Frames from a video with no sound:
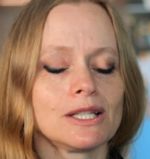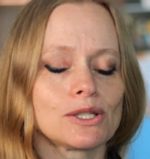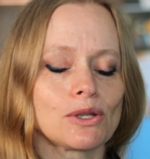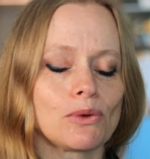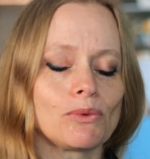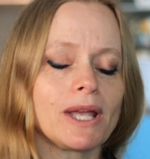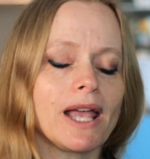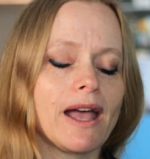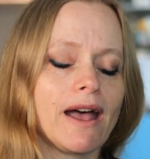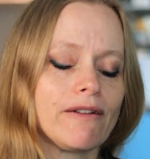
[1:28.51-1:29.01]

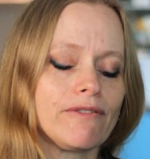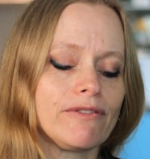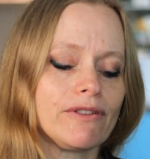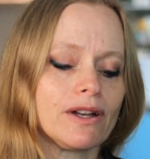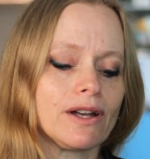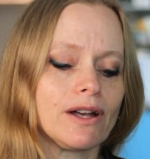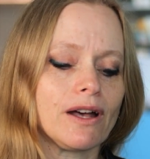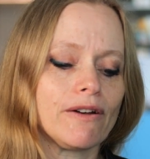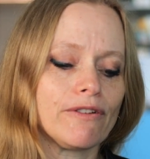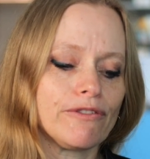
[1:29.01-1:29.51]
So we have
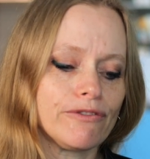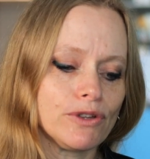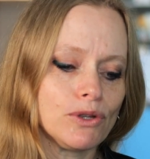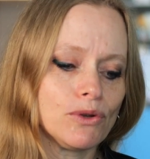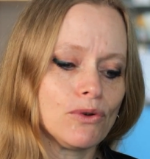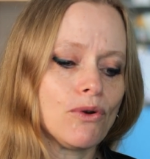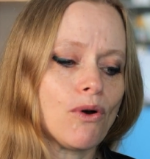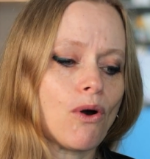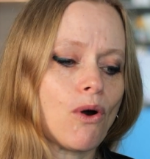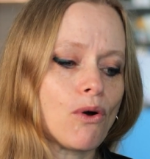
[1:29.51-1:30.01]
a, a,
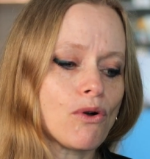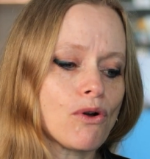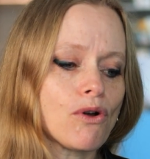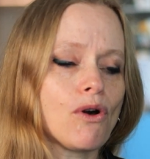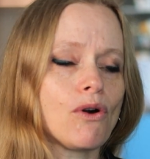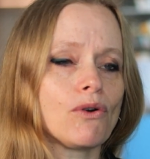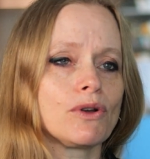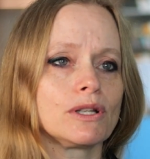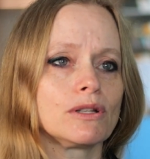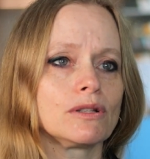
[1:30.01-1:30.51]
few
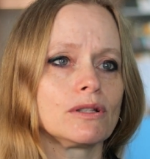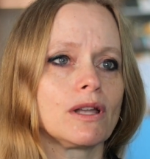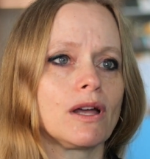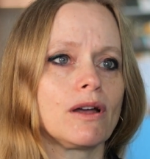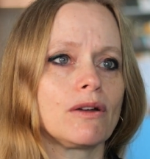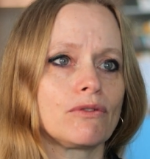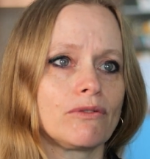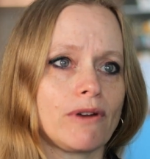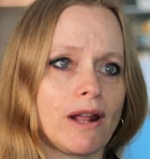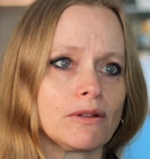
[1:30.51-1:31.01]
ongoing
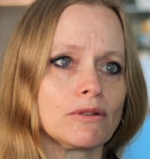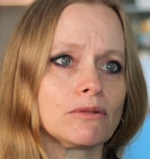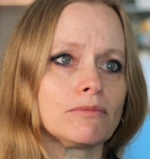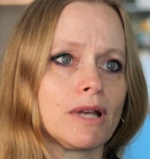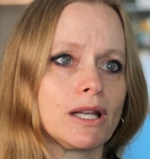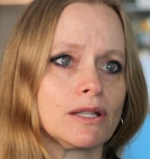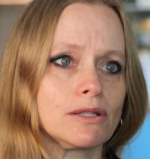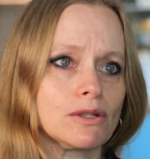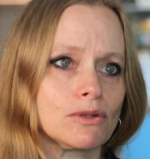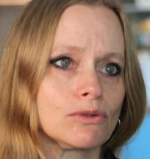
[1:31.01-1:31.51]

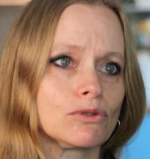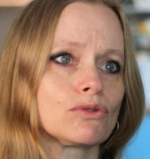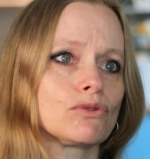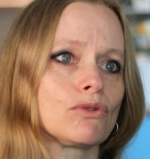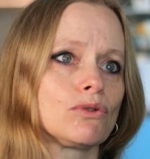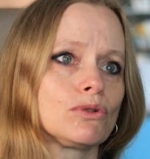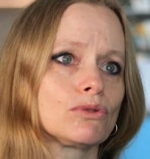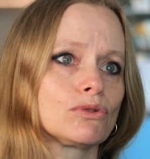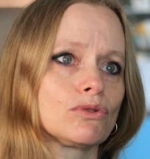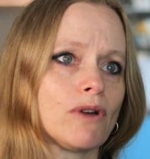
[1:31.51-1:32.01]
randomized
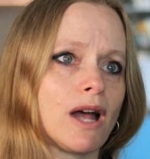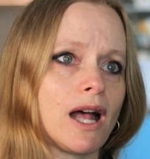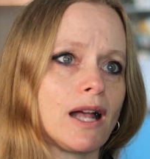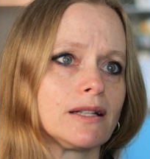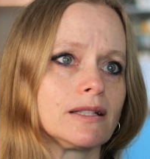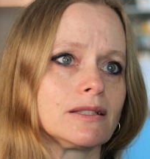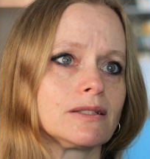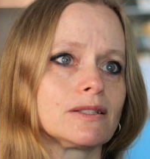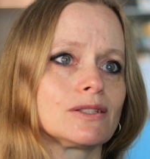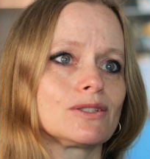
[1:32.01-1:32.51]
control
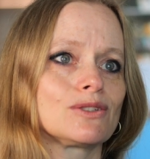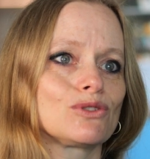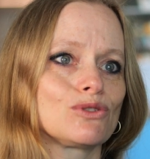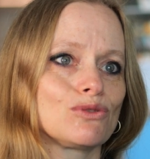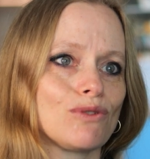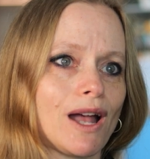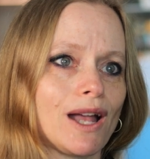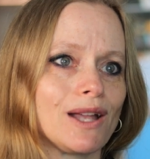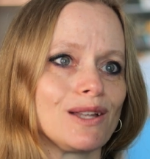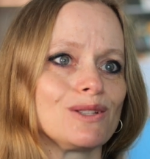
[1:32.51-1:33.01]
trials
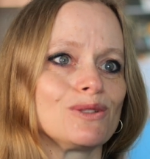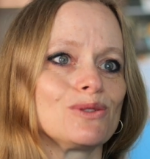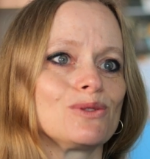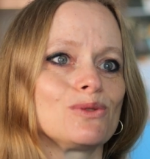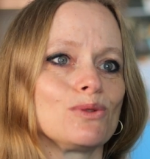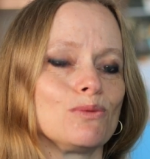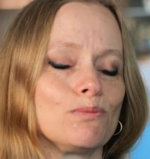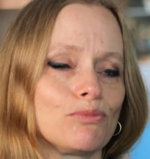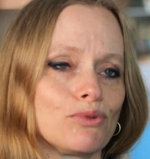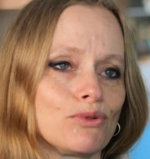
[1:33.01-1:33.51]

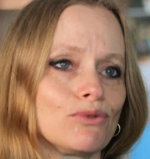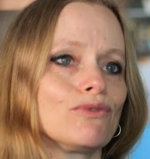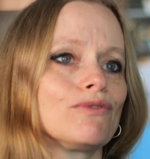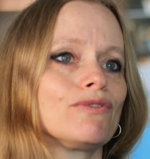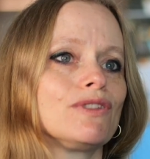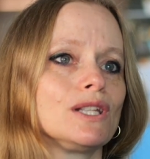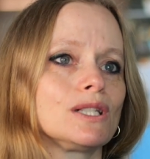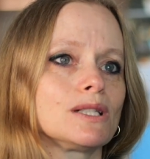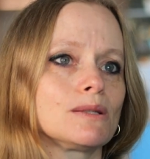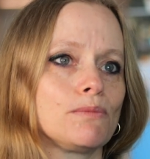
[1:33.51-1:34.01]
trying to
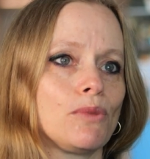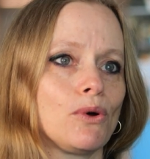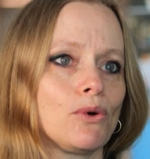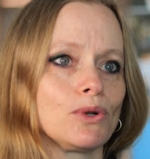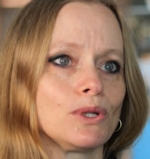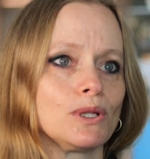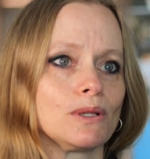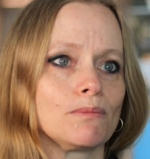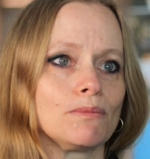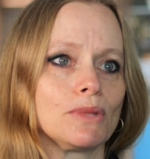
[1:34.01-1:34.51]
prove this
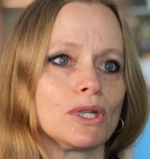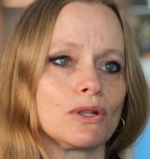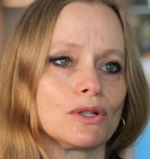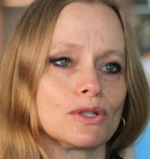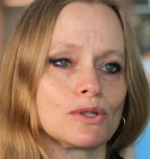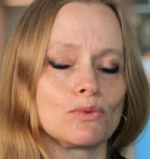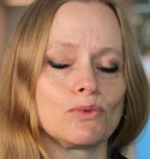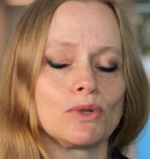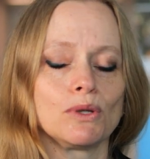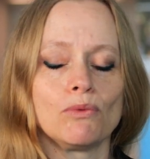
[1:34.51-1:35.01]
point
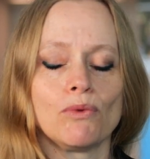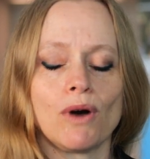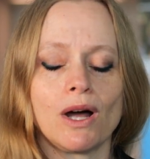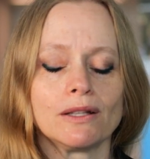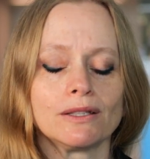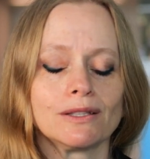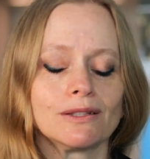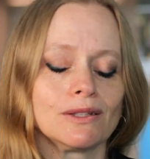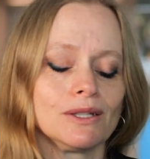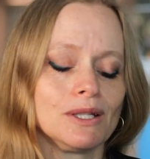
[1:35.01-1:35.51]
because we
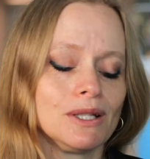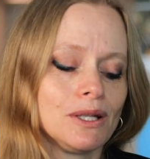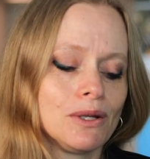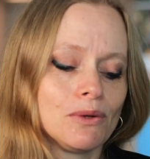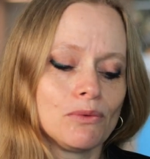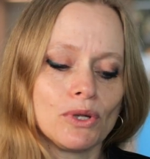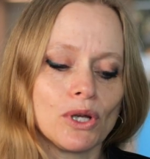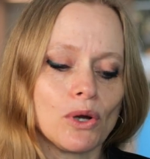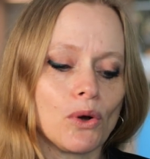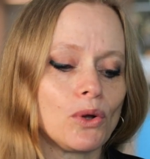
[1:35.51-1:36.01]
want,
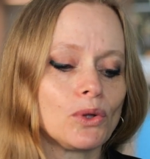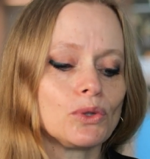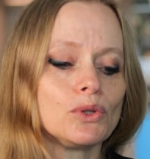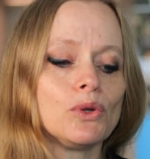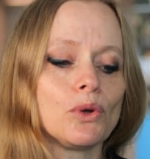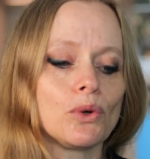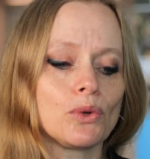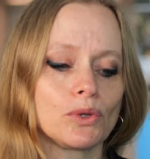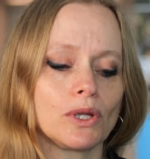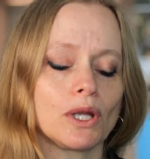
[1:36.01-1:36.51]
we all
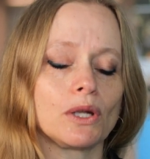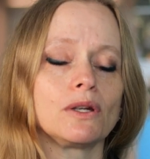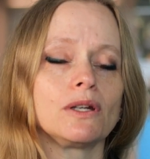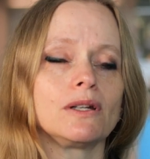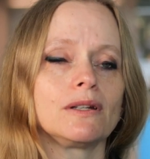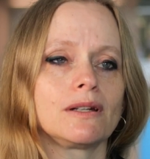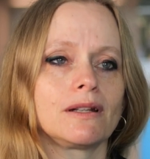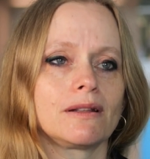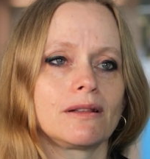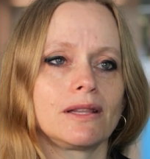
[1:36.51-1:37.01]
know that
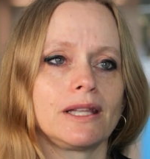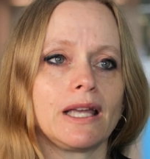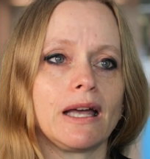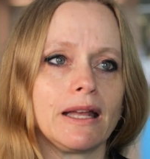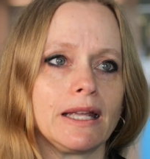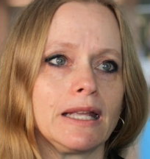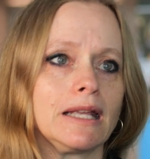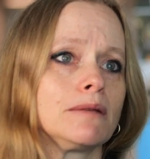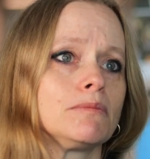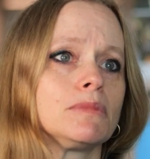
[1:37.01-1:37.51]

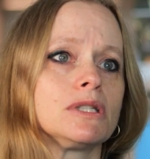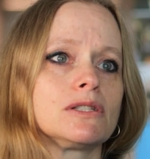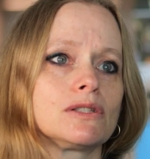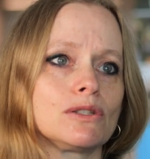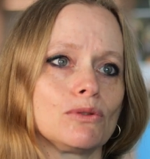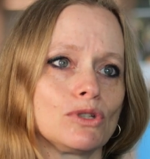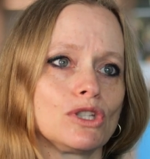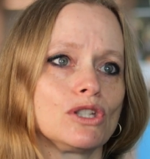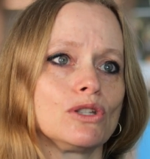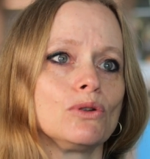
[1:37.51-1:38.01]
the aim
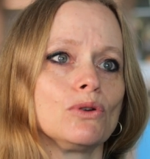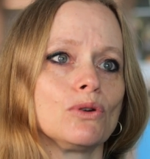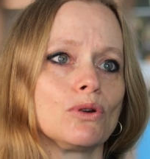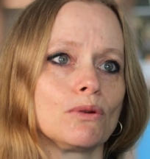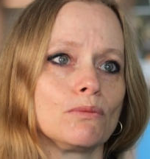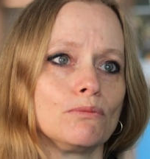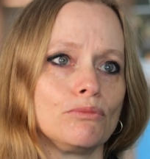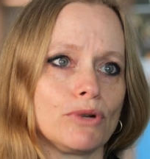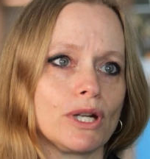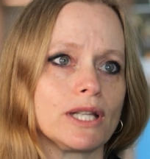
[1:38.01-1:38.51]
is to
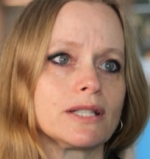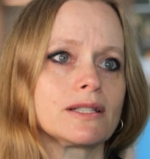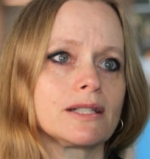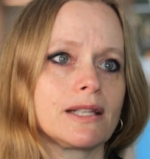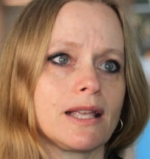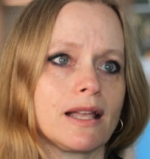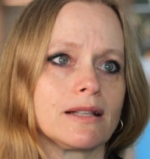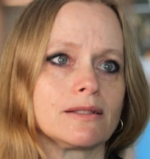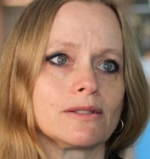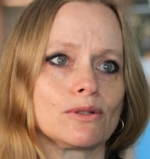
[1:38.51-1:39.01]
cure
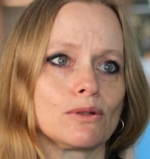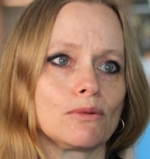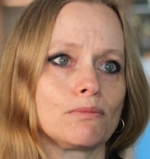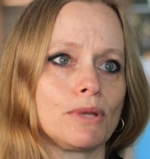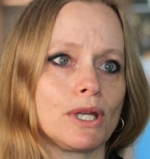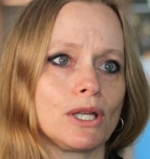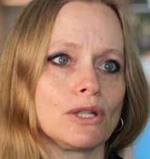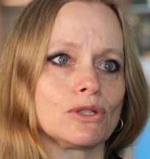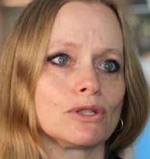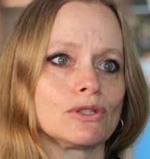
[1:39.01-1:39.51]
breast cancer
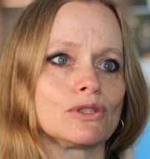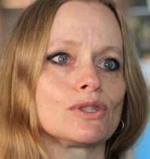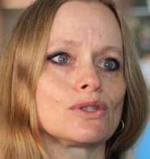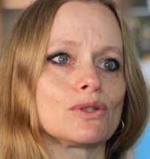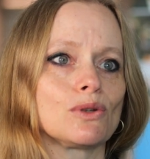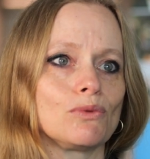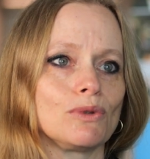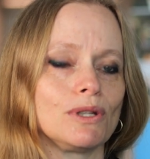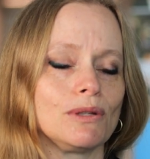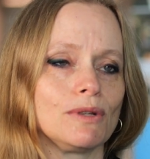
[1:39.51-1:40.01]

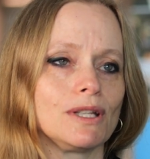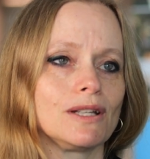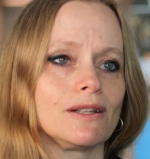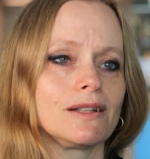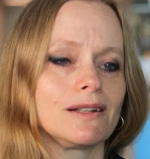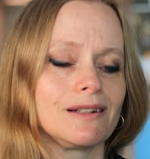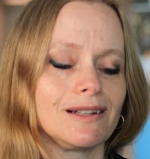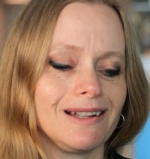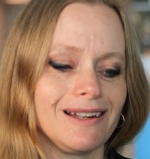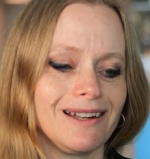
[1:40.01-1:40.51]
patients, so we
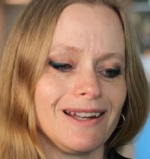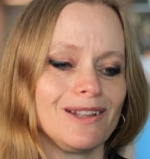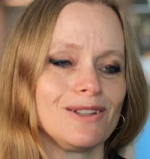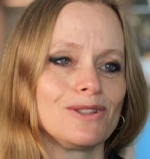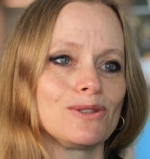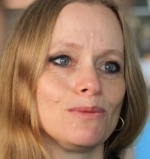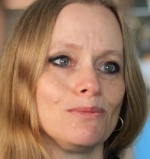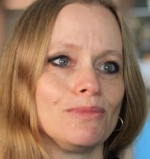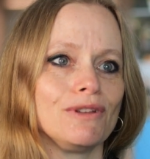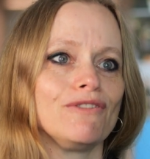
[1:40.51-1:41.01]

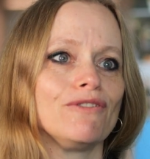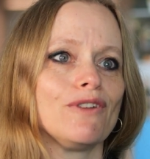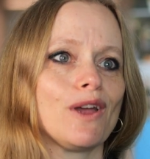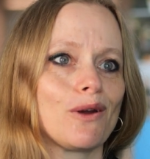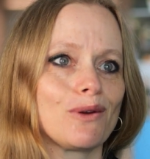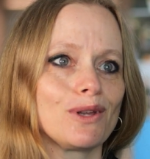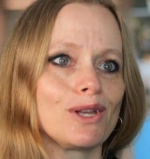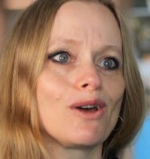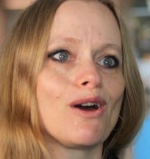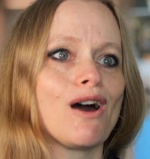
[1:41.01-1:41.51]
need to be
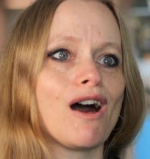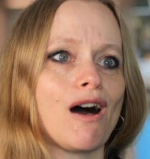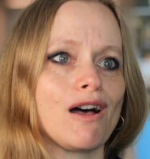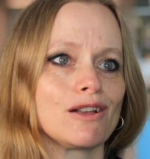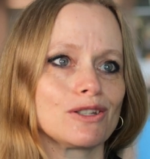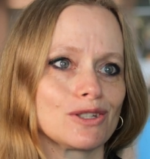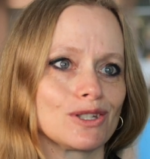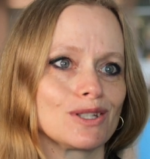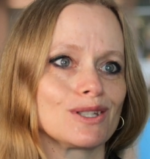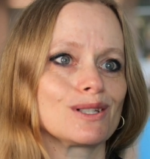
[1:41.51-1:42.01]
very
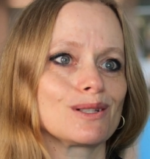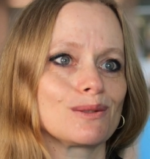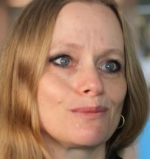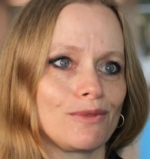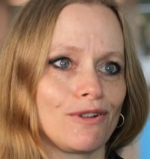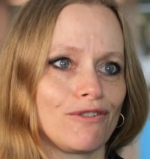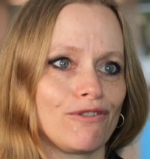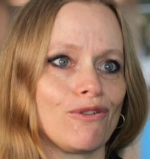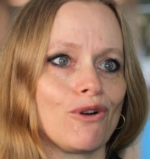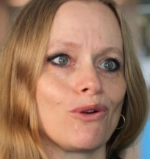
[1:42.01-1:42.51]
cautious
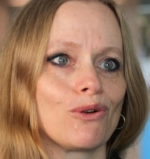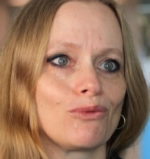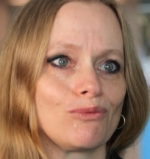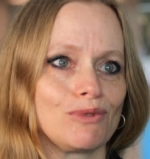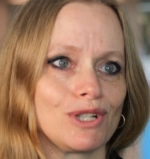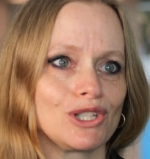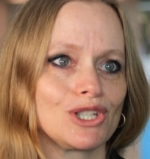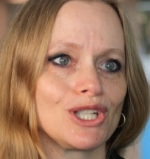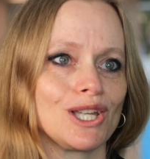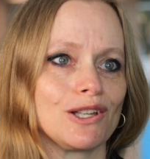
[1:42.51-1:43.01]
before
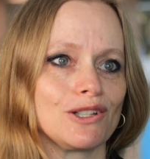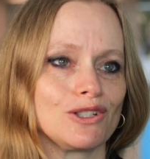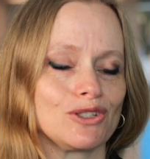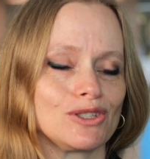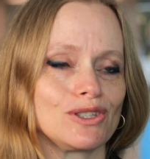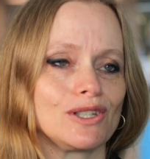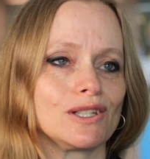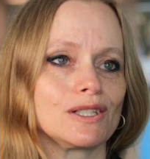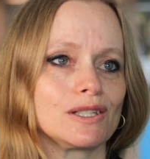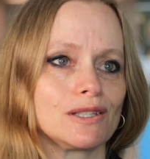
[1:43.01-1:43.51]
we
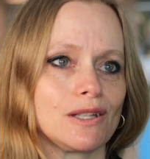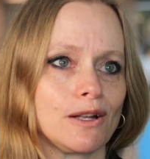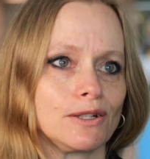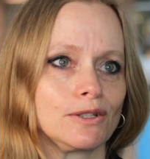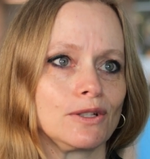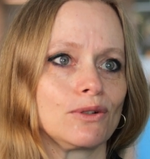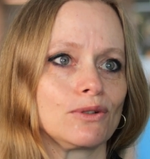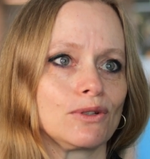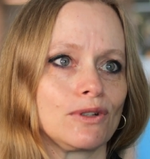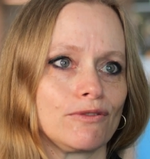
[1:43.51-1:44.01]
change the
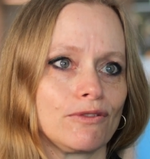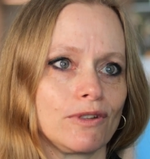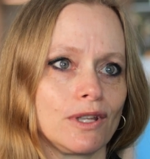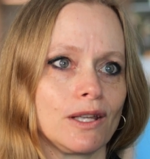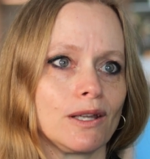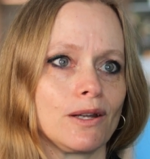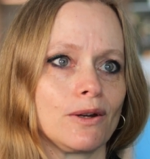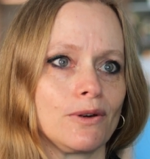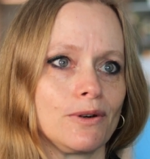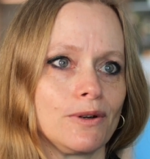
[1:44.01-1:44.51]
standard of
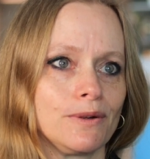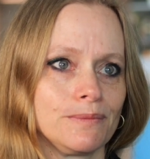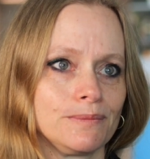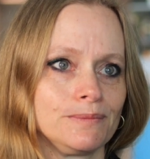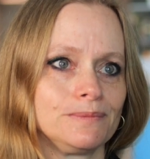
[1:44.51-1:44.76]
care.